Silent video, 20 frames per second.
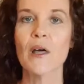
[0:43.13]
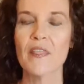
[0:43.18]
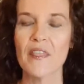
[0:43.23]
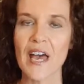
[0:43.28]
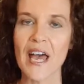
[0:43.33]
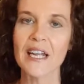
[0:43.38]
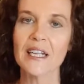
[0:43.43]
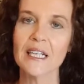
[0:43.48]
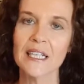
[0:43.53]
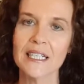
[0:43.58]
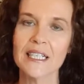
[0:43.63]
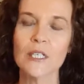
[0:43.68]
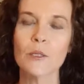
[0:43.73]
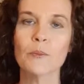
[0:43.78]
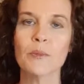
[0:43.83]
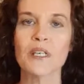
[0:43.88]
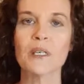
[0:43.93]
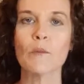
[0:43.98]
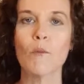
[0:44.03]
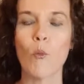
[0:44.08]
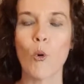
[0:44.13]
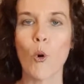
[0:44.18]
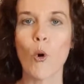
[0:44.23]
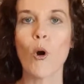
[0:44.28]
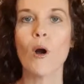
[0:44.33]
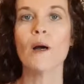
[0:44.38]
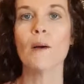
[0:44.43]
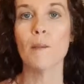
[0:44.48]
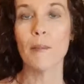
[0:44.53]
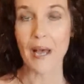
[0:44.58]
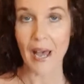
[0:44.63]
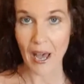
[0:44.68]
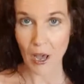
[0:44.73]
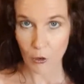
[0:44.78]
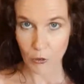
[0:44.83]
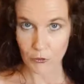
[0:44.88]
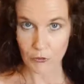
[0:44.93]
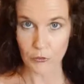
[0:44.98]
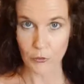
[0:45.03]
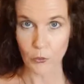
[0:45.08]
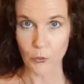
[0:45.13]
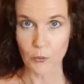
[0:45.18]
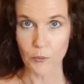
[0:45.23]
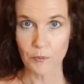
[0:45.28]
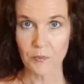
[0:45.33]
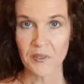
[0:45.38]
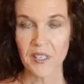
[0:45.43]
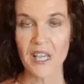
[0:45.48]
that little bit more powerful.